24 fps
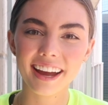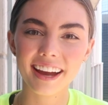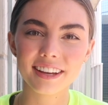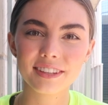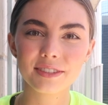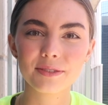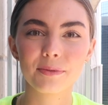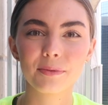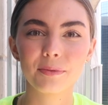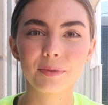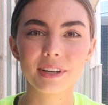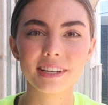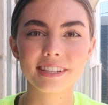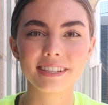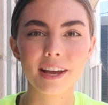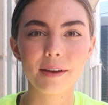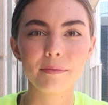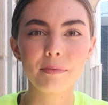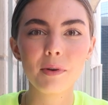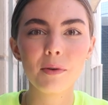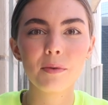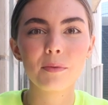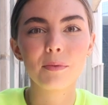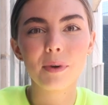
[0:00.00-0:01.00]
guys, what is
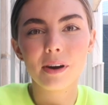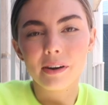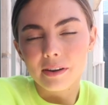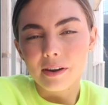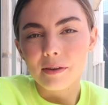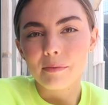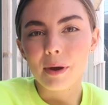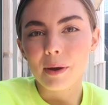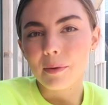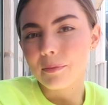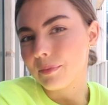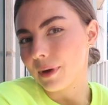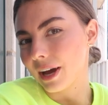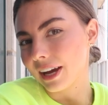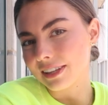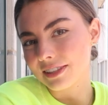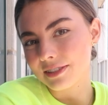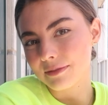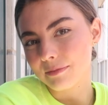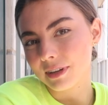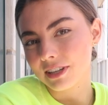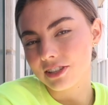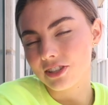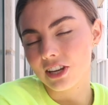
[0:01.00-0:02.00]
up? Welcome back
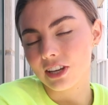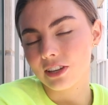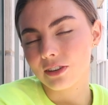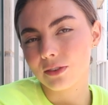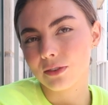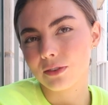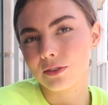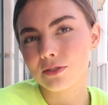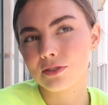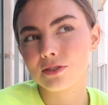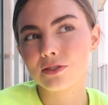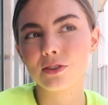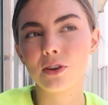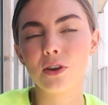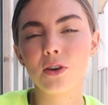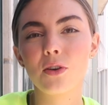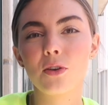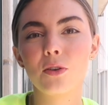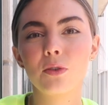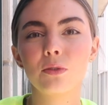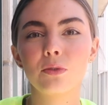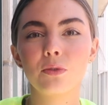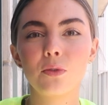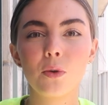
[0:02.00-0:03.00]
to my channel.
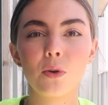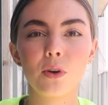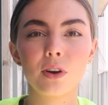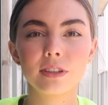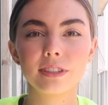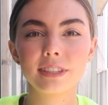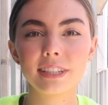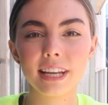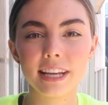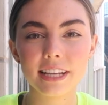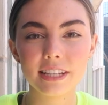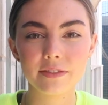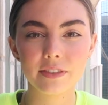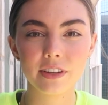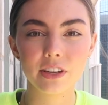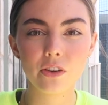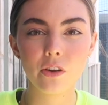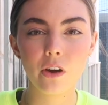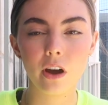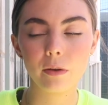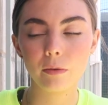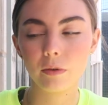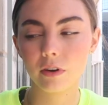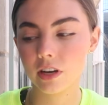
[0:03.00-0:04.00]
So for today's
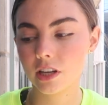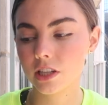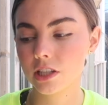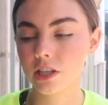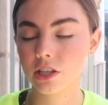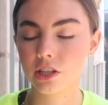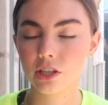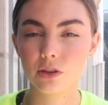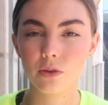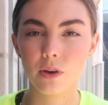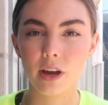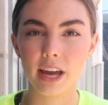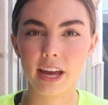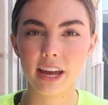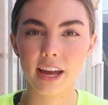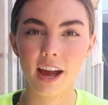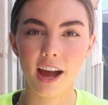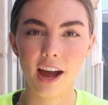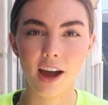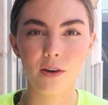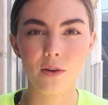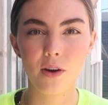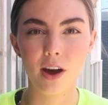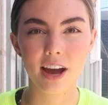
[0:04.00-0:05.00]
video I wanted to do a
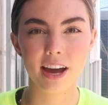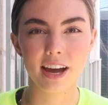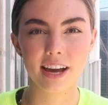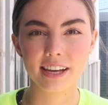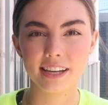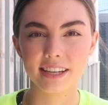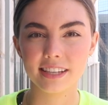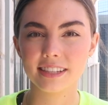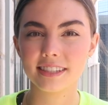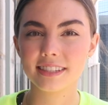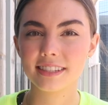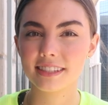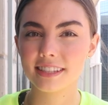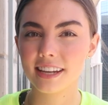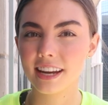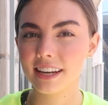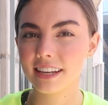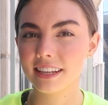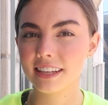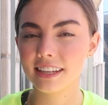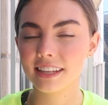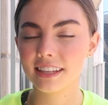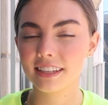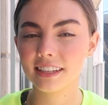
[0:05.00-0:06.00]
how I
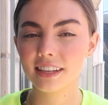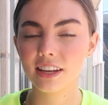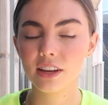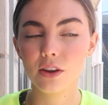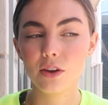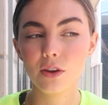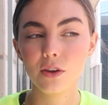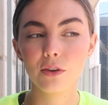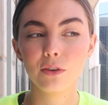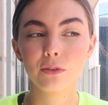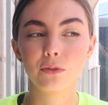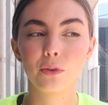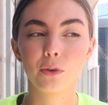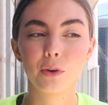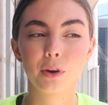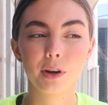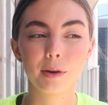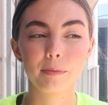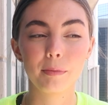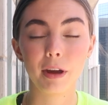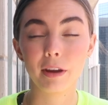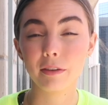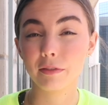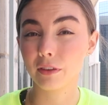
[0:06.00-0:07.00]
studied
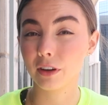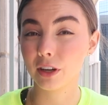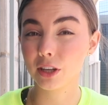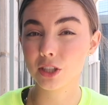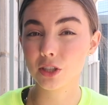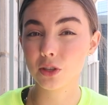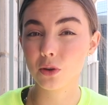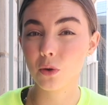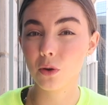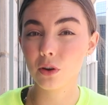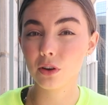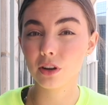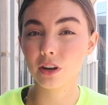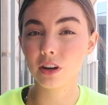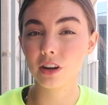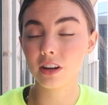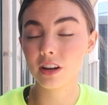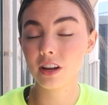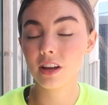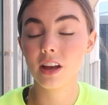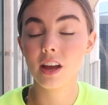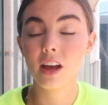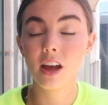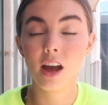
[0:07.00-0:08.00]
for my first
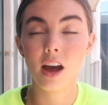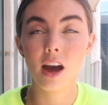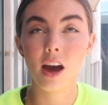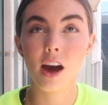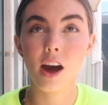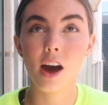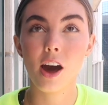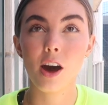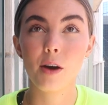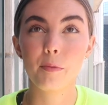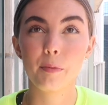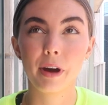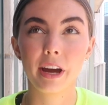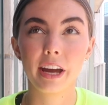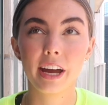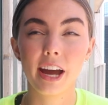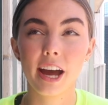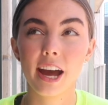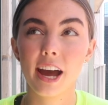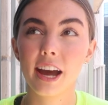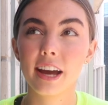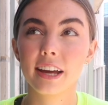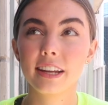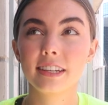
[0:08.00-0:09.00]
quarter. I
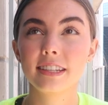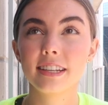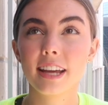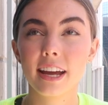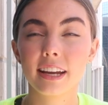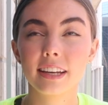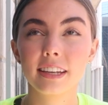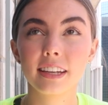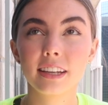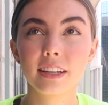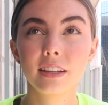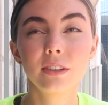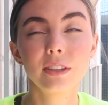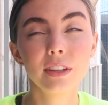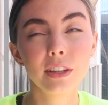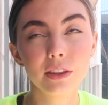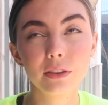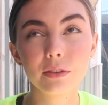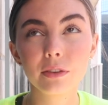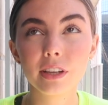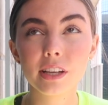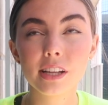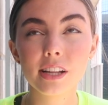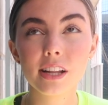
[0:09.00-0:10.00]
had technically
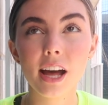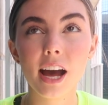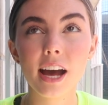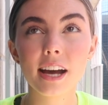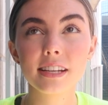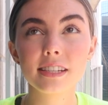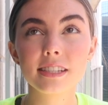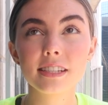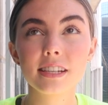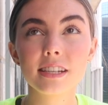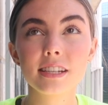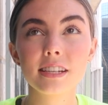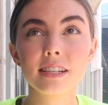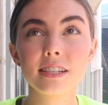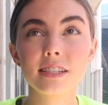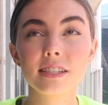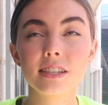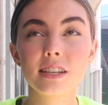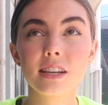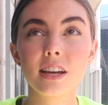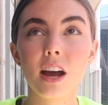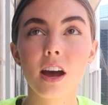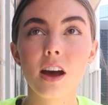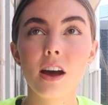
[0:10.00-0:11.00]
3 classes.
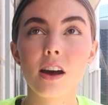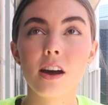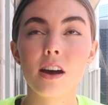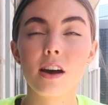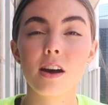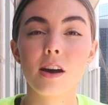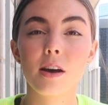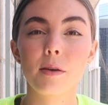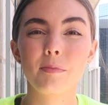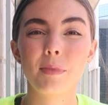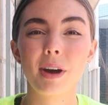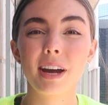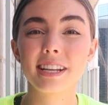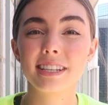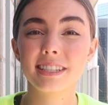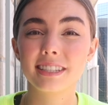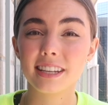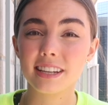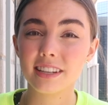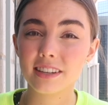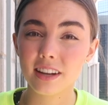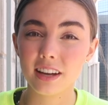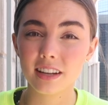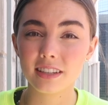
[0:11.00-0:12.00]
I
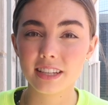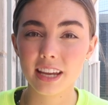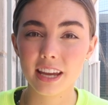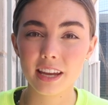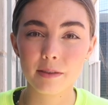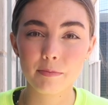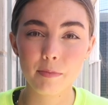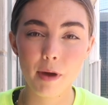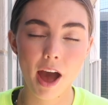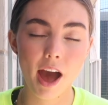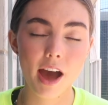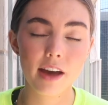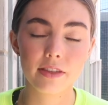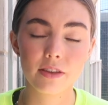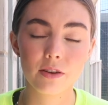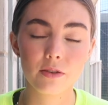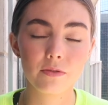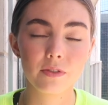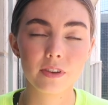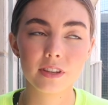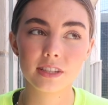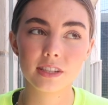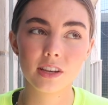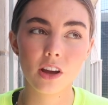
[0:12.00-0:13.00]
did not take
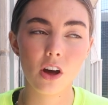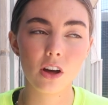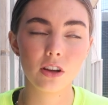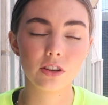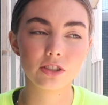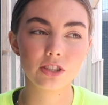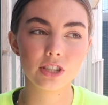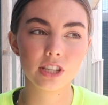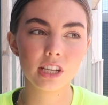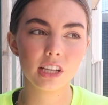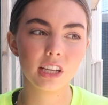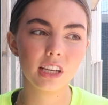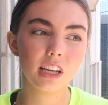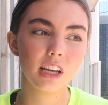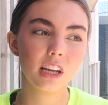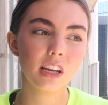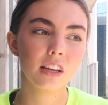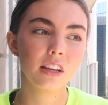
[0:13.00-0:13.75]
Pathophysiology,